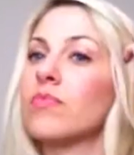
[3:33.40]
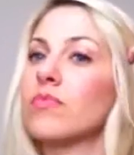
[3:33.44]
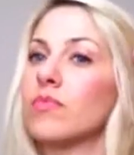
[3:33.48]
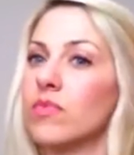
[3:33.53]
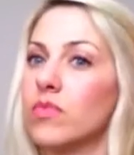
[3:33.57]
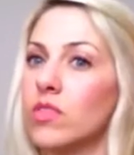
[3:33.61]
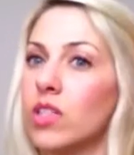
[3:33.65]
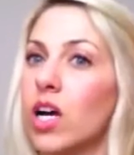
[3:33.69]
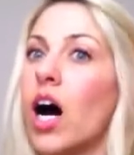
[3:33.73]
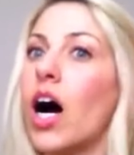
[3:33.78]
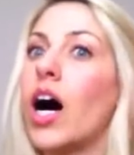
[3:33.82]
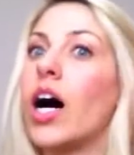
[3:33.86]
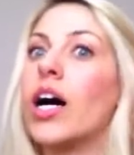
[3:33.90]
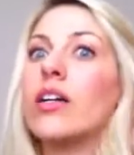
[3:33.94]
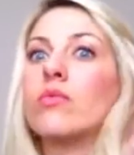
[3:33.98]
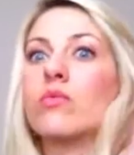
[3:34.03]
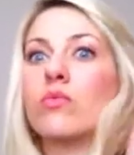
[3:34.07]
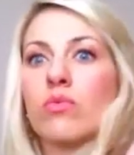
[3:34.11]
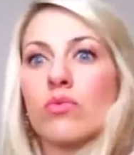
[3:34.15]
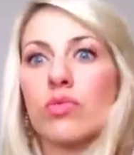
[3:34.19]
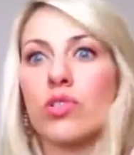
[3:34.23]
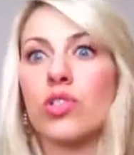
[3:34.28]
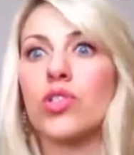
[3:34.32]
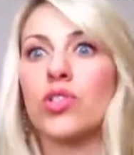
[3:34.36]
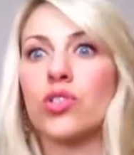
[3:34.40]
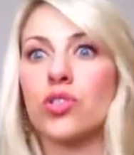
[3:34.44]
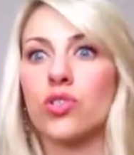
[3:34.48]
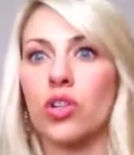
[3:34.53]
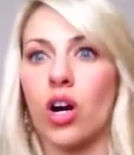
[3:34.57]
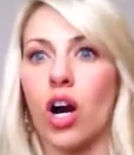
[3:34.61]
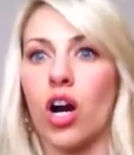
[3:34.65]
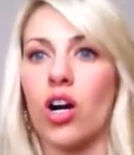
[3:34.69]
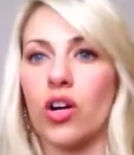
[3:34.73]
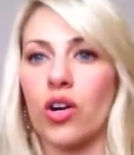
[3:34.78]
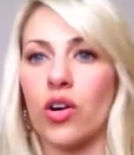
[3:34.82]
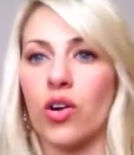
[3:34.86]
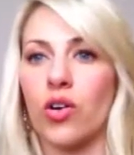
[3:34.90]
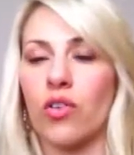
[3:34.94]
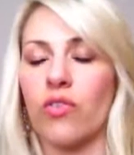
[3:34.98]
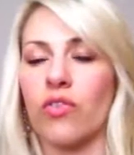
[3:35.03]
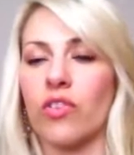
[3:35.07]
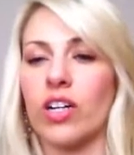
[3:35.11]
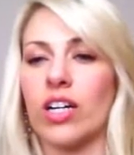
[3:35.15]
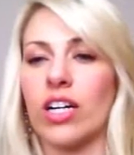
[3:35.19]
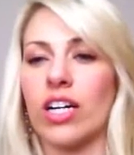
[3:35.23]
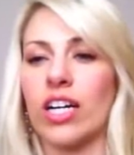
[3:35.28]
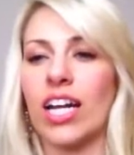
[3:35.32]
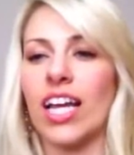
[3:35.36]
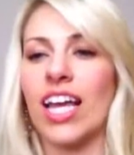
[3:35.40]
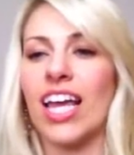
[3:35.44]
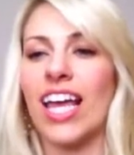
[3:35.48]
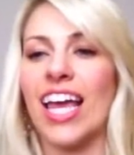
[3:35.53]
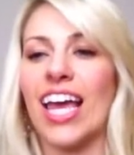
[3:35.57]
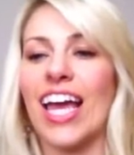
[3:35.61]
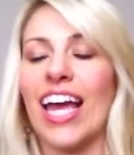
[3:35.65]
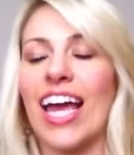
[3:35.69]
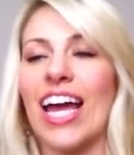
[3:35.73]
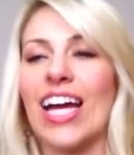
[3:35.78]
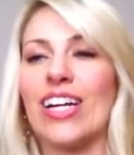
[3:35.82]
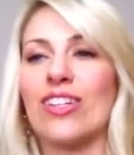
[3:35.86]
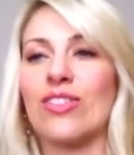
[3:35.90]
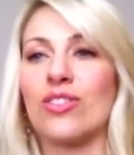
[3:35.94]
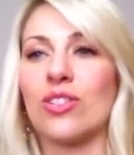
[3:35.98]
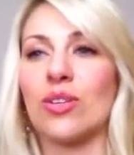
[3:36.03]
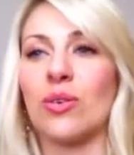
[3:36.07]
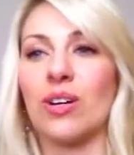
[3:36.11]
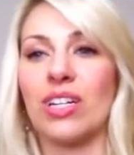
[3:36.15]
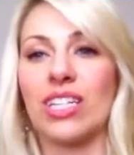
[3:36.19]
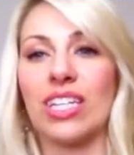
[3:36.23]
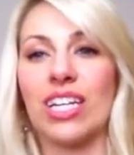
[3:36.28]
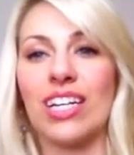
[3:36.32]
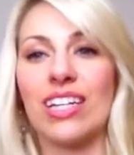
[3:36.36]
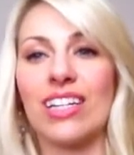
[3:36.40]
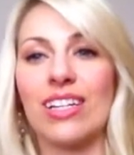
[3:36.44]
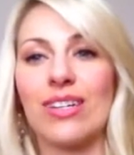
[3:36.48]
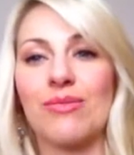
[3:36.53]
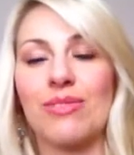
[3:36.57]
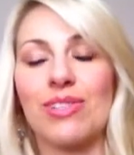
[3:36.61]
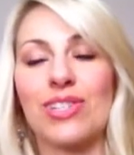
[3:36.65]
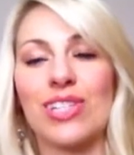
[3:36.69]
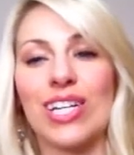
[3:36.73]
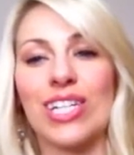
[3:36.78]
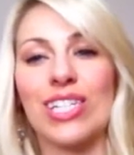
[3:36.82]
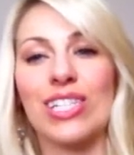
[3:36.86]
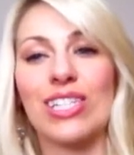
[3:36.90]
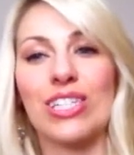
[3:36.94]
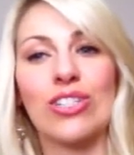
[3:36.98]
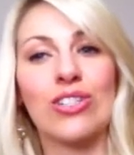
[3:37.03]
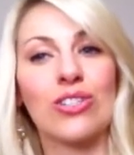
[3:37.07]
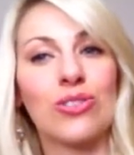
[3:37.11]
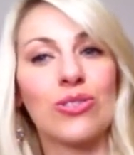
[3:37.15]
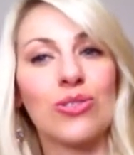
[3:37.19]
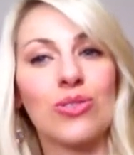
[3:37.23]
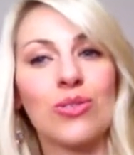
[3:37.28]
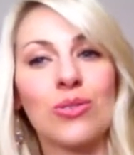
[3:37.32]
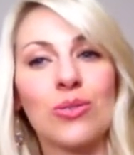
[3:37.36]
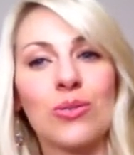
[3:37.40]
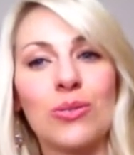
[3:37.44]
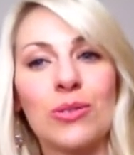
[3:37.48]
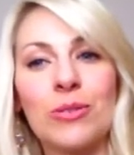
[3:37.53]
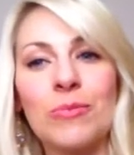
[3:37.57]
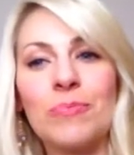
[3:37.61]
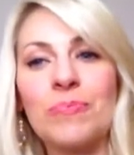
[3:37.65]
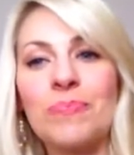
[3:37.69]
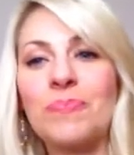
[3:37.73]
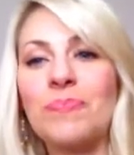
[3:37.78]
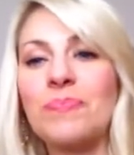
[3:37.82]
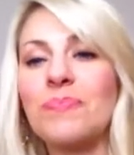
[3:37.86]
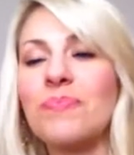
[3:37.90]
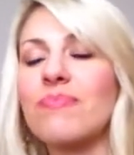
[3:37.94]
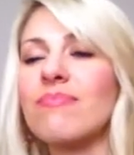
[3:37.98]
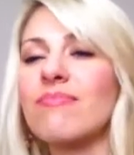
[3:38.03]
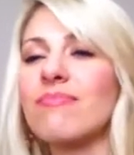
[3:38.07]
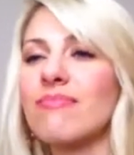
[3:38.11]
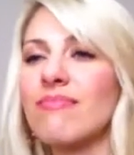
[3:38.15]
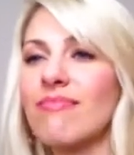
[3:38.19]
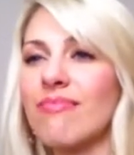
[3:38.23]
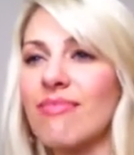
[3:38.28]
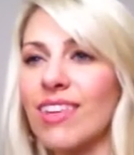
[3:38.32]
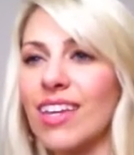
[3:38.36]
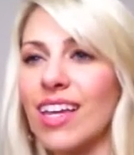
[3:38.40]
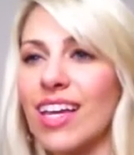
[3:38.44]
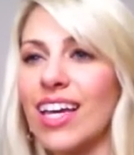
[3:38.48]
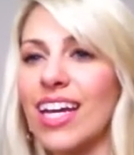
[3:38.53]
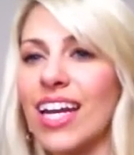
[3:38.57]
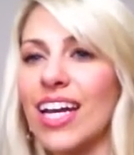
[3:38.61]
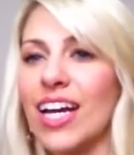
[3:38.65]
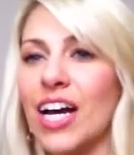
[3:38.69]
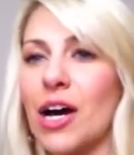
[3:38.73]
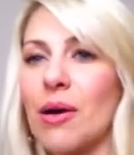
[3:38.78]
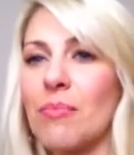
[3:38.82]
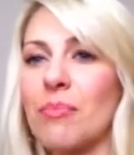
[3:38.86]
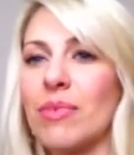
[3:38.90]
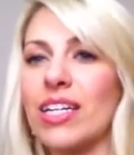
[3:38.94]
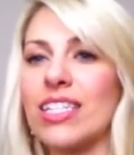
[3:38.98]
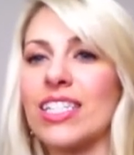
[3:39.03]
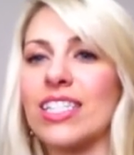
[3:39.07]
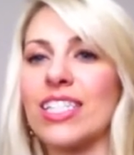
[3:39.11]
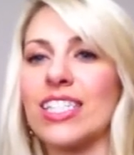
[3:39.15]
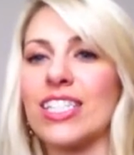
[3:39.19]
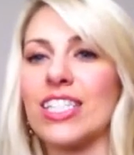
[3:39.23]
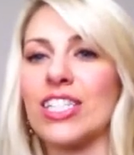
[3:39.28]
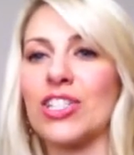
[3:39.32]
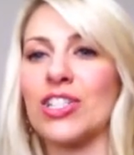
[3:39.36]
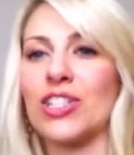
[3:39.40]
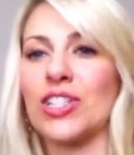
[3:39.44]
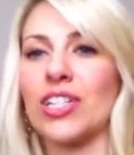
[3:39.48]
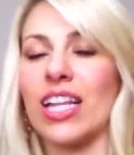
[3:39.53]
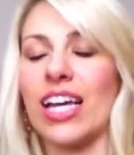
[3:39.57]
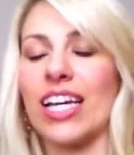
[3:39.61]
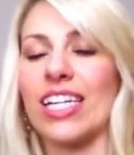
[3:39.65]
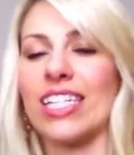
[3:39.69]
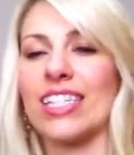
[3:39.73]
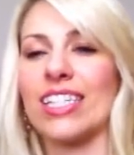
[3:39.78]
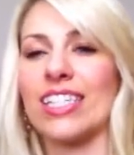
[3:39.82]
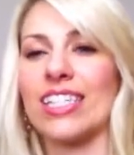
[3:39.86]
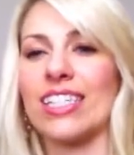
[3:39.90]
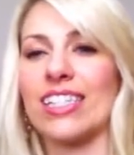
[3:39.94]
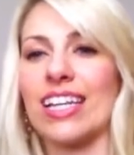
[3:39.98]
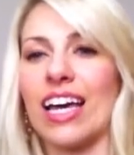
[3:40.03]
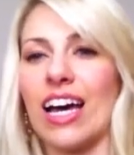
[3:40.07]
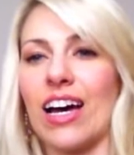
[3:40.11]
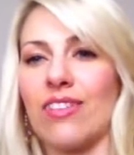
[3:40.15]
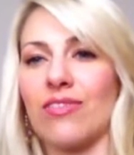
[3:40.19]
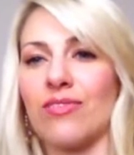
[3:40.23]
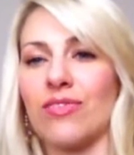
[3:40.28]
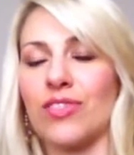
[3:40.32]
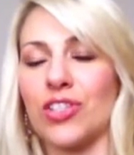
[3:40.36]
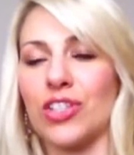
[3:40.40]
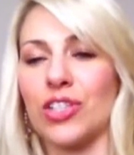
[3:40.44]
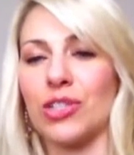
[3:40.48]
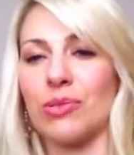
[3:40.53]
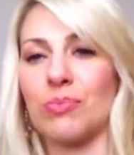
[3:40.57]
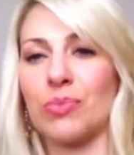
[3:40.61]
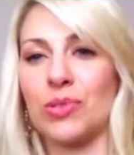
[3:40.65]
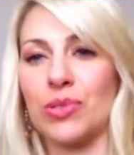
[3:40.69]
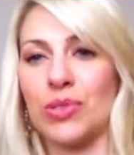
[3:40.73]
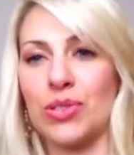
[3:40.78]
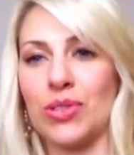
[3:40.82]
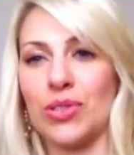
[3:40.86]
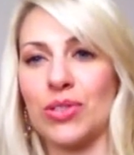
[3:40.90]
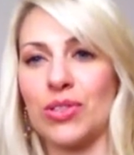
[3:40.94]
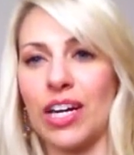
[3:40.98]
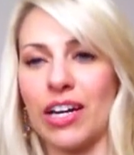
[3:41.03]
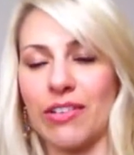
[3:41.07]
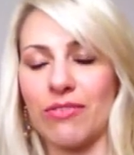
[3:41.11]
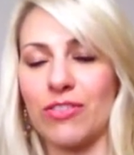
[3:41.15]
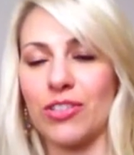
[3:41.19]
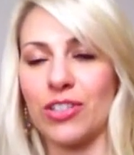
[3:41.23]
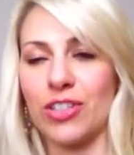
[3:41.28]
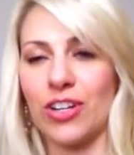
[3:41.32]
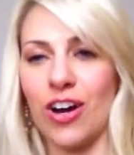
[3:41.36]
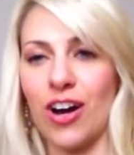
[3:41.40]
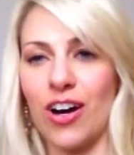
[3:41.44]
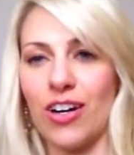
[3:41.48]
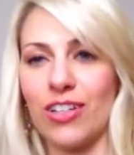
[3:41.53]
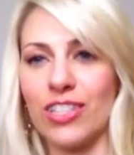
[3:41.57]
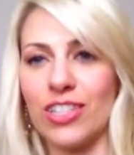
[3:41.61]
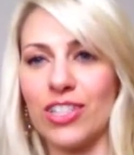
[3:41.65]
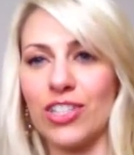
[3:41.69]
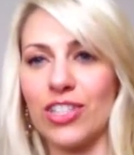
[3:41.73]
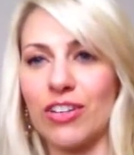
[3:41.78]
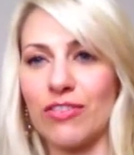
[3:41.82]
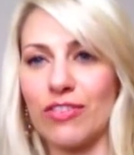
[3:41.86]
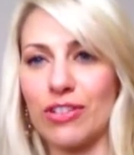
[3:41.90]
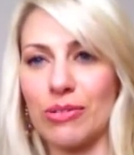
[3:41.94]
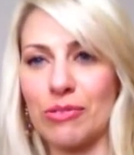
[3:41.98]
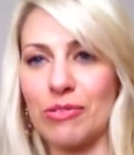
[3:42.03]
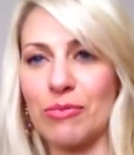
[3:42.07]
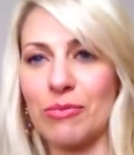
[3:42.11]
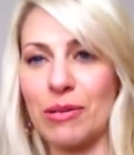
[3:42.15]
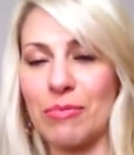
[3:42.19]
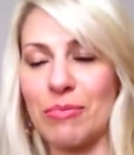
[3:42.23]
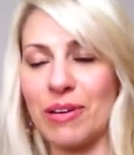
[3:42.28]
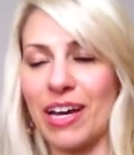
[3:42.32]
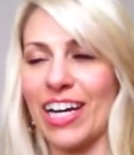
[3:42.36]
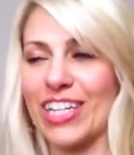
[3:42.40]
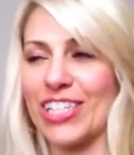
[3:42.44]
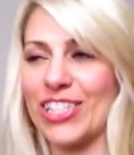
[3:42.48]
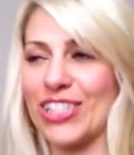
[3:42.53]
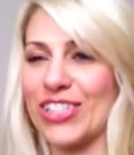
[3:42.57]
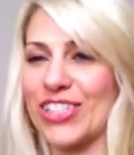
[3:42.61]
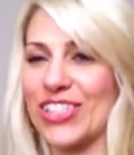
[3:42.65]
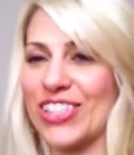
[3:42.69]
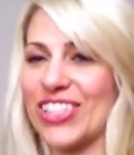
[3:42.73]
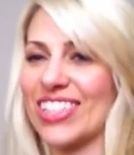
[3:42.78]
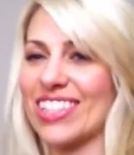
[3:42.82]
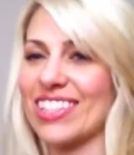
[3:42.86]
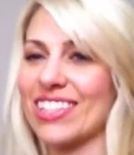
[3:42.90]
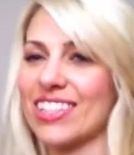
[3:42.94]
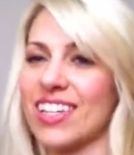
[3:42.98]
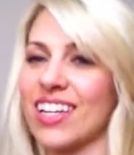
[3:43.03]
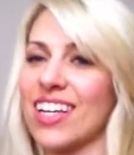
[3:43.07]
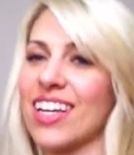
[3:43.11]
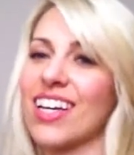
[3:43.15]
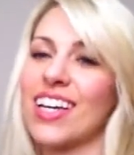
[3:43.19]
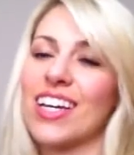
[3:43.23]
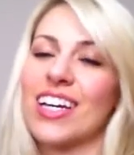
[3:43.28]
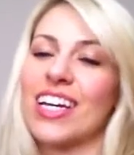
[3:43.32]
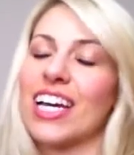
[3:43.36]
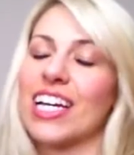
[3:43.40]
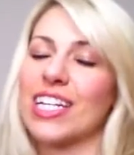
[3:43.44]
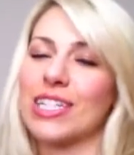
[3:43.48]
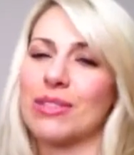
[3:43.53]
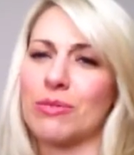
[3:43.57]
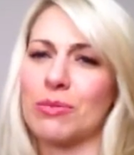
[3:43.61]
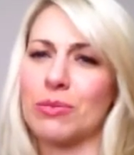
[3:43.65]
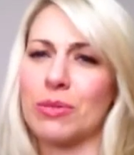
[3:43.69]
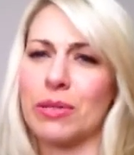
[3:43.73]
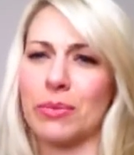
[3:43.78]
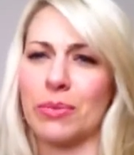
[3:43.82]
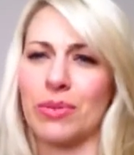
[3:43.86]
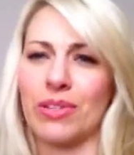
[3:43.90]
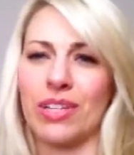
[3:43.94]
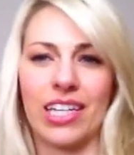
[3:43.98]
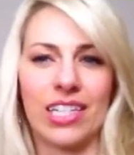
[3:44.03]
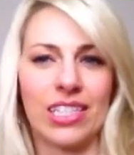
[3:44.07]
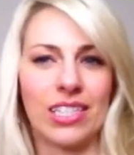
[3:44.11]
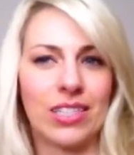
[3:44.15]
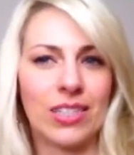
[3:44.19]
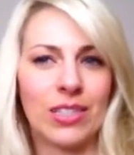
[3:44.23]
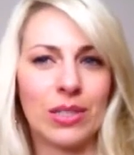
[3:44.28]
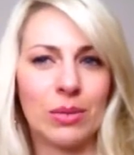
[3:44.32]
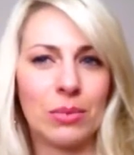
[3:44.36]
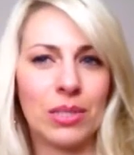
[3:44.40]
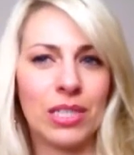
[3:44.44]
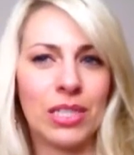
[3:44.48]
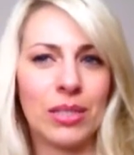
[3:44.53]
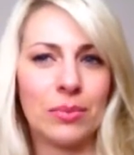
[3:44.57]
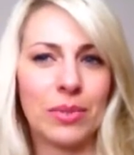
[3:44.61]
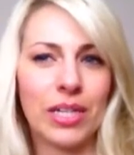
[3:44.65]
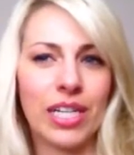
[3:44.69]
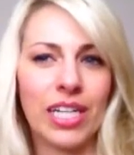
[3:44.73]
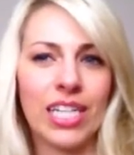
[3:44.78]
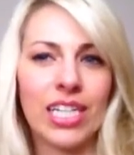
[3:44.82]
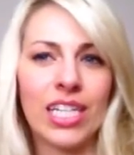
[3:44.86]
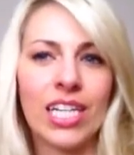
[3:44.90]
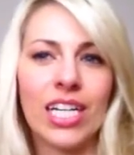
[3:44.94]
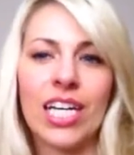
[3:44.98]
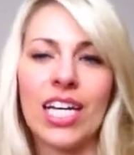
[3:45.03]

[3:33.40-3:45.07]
not start over. And so I did. I went to esthetician school and I got my esthetician license after beauty after college, after I'm with my bachelor's. I know people are like, excuse me, what?